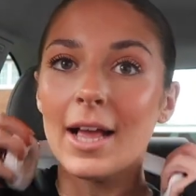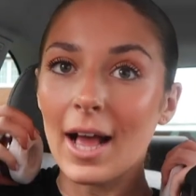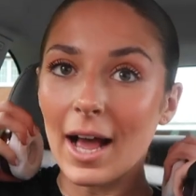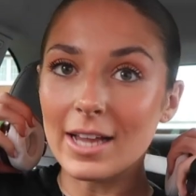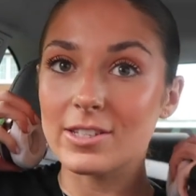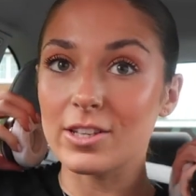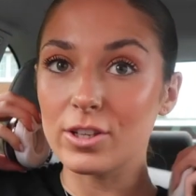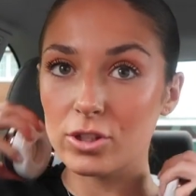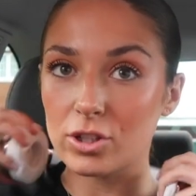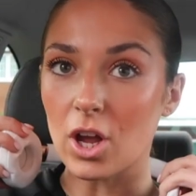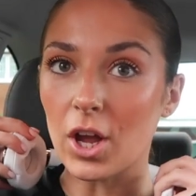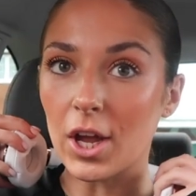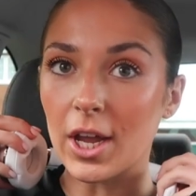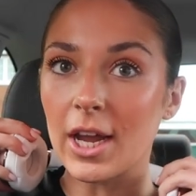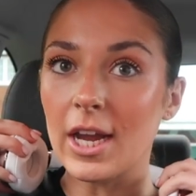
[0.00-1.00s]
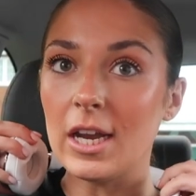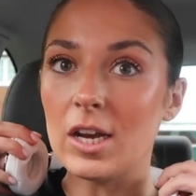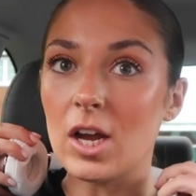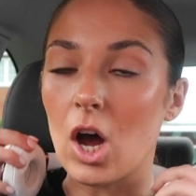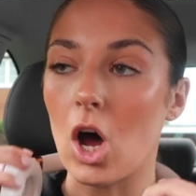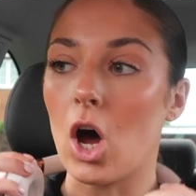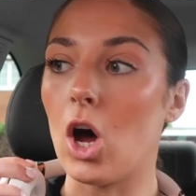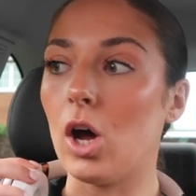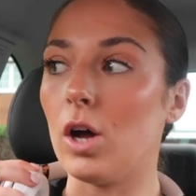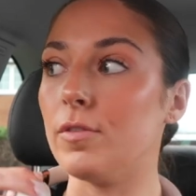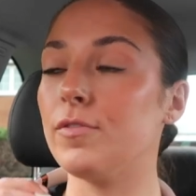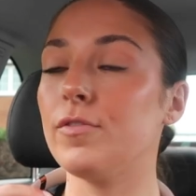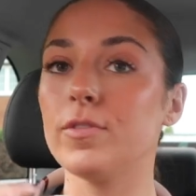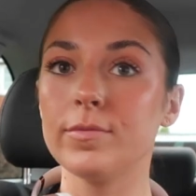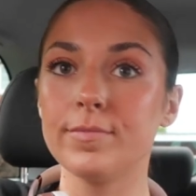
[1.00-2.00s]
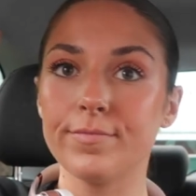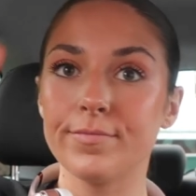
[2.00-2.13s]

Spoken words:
as a sign of,